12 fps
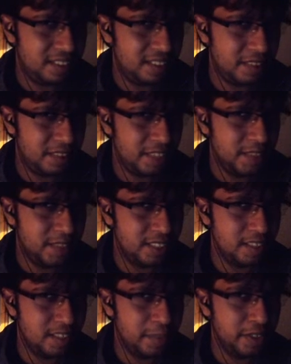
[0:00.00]
gives her some
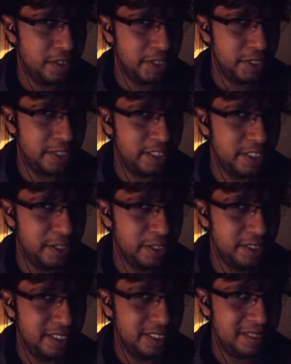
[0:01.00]

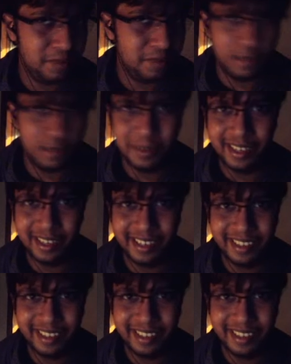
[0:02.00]
reassurance. But why?